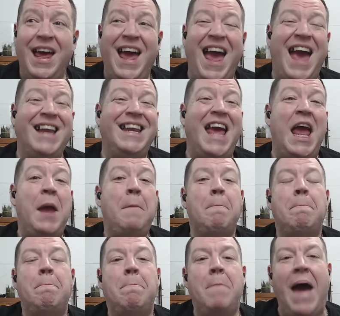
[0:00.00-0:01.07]
and a
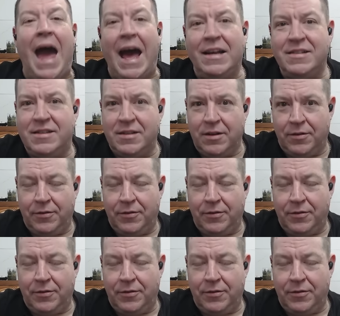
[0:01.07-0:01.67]
massive